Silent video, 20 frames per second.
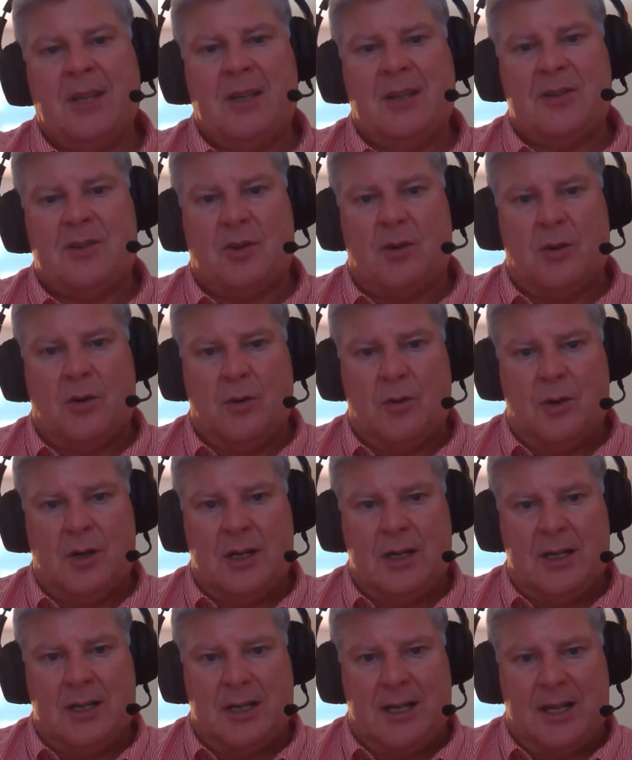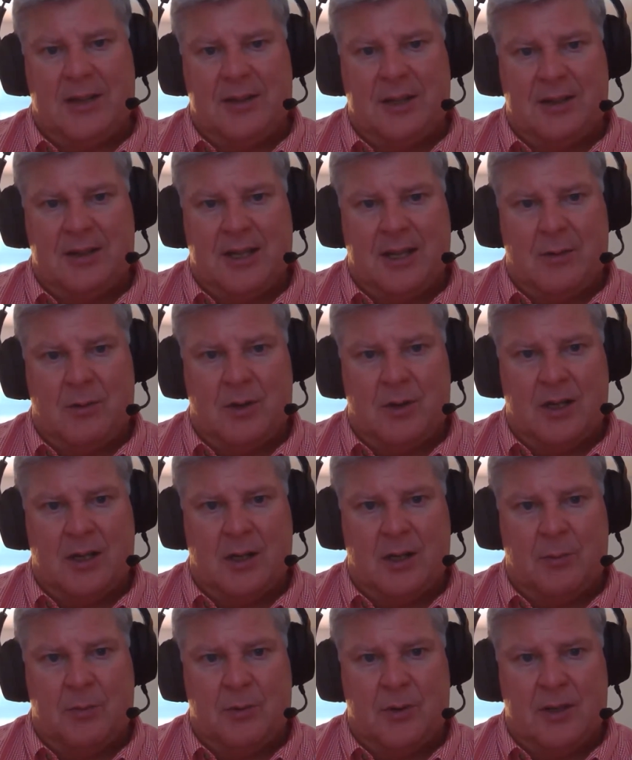So I think that will
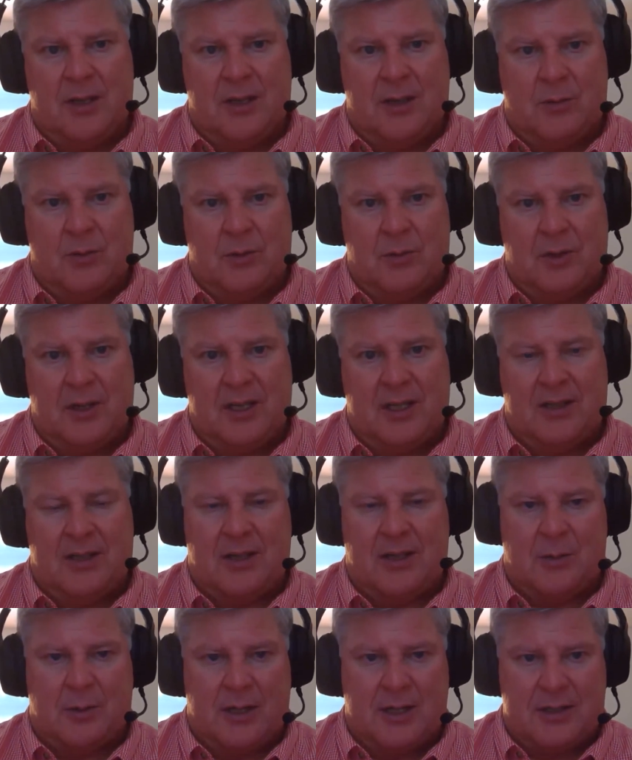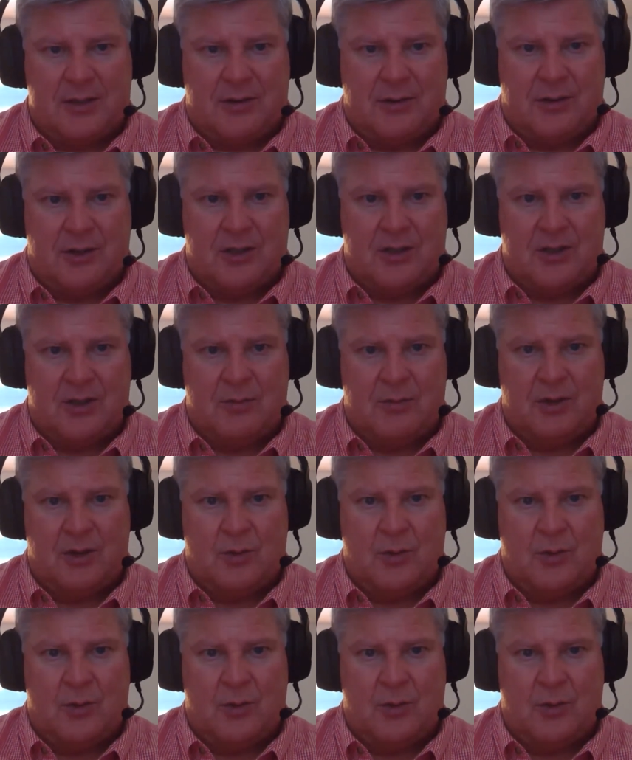help when we get there, but that's going to still be a